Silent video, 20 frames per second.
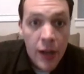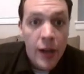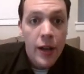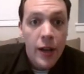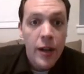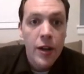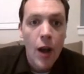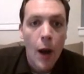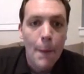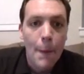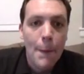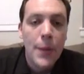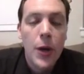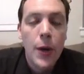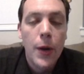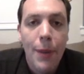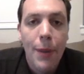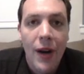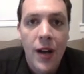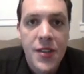
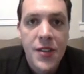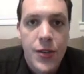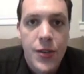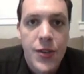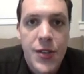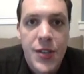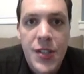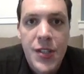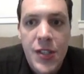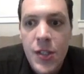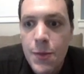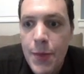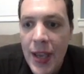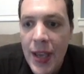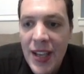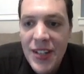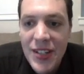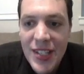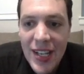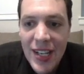Number puzzles. This is
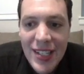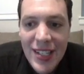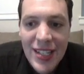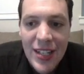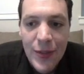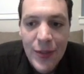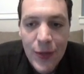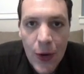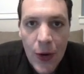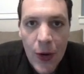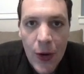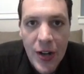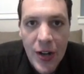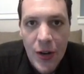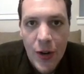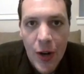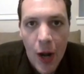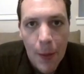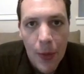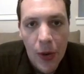page 64 in
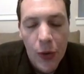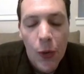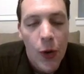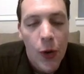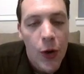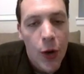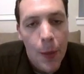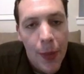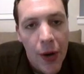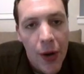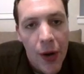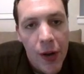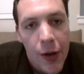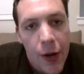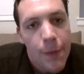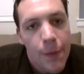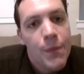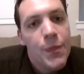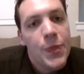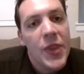your number corner
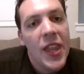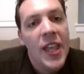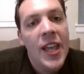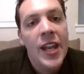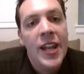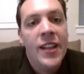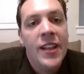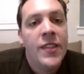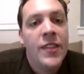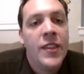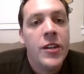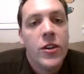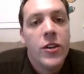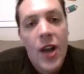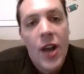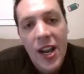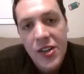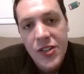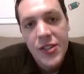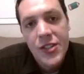book. And the
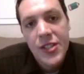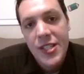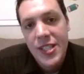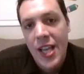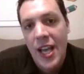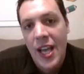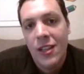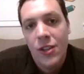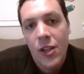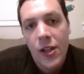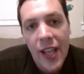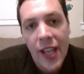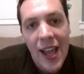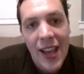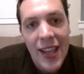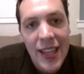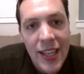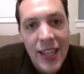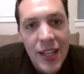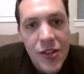directions say, look
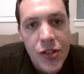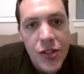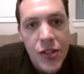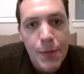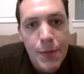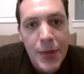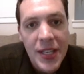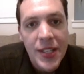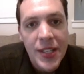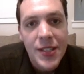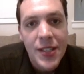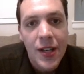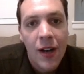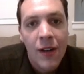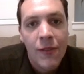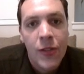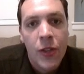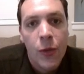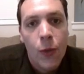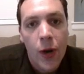at each piece
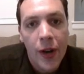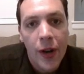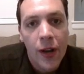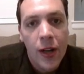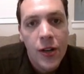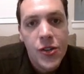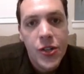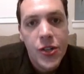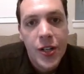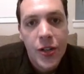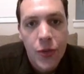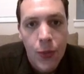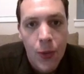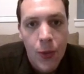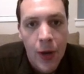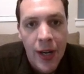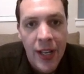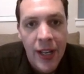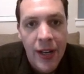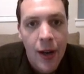of the
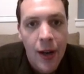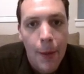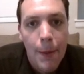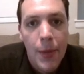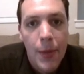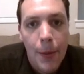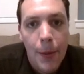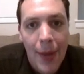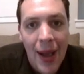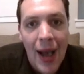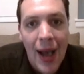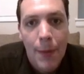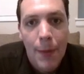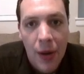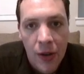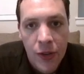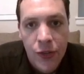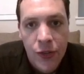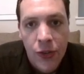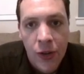120 number mat
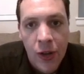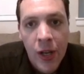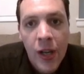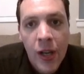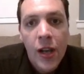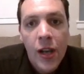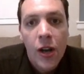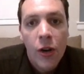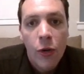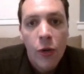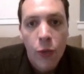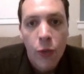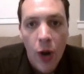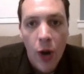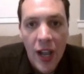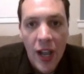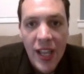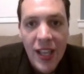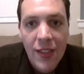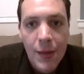puzzle.
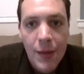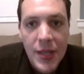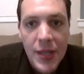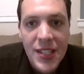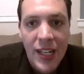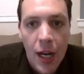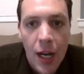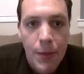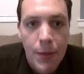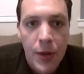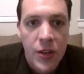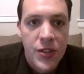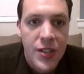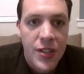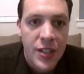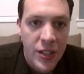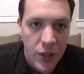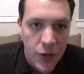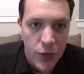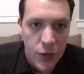Write the missing numbers.
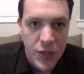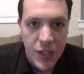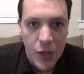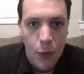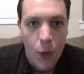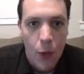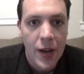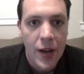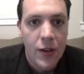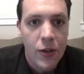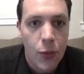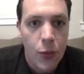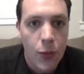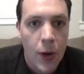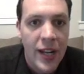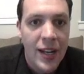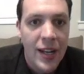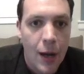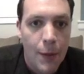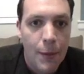Use the
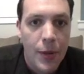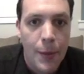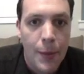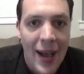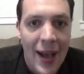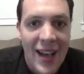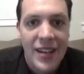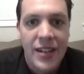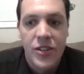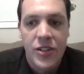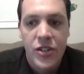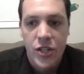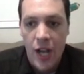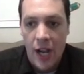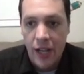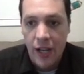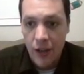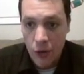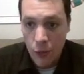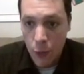120 number mat to
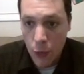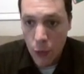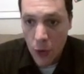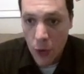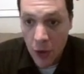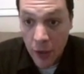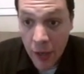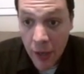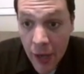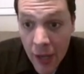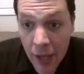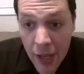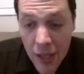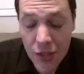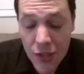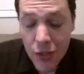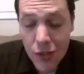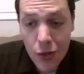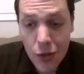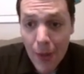check your work.
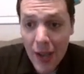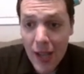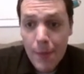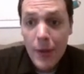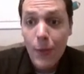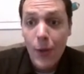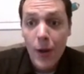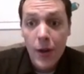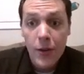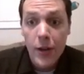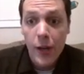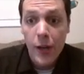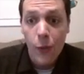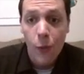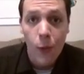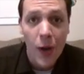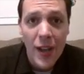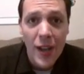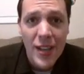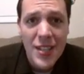So you may be
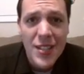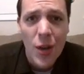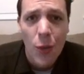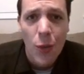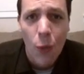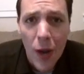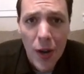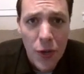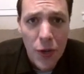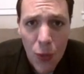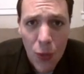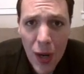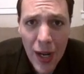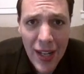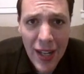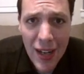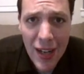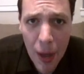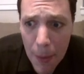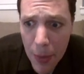wondering, what is a
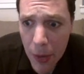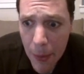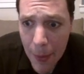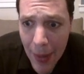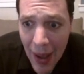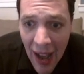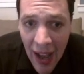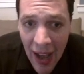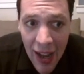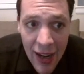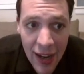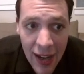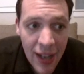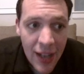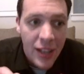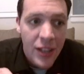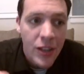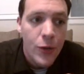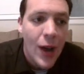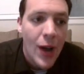120 number mat?
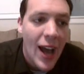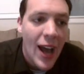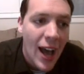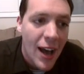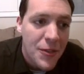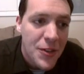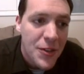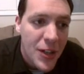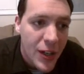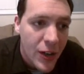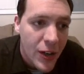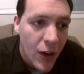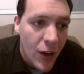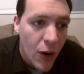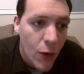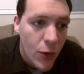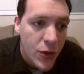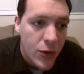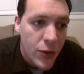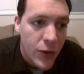You have to
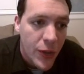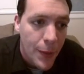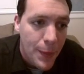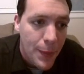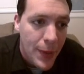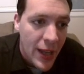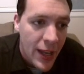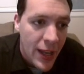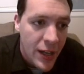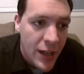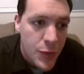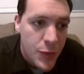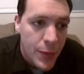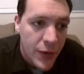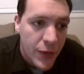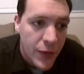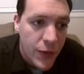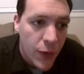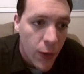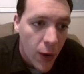go to the page
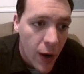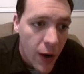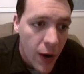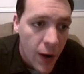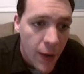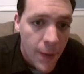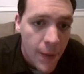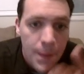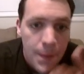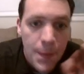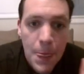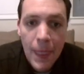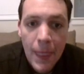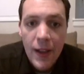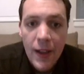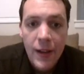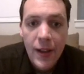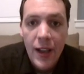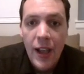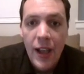before,
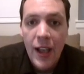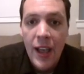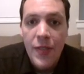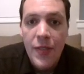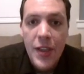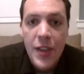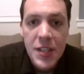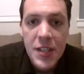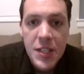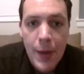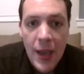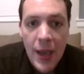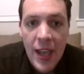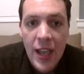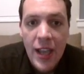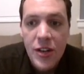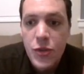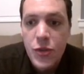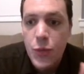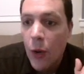and this
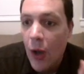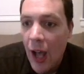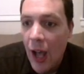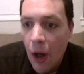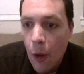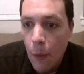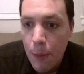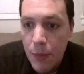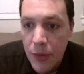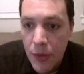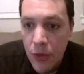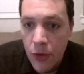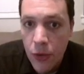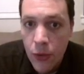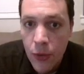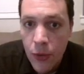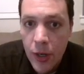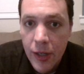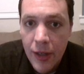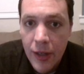page will help
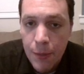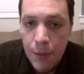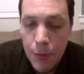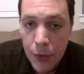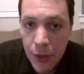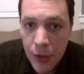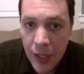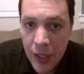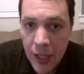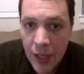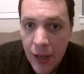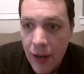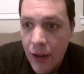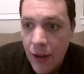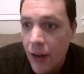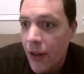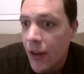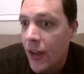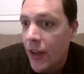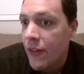you complete
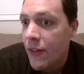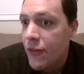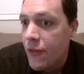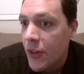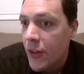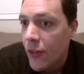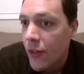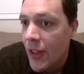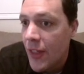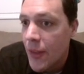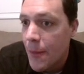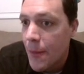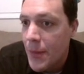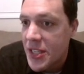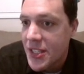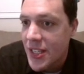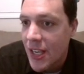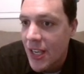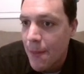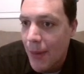and fill in the
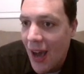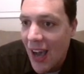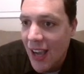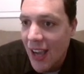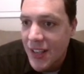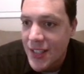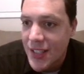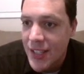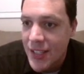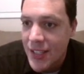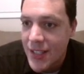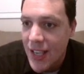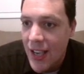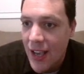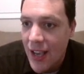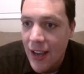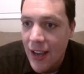missing boxes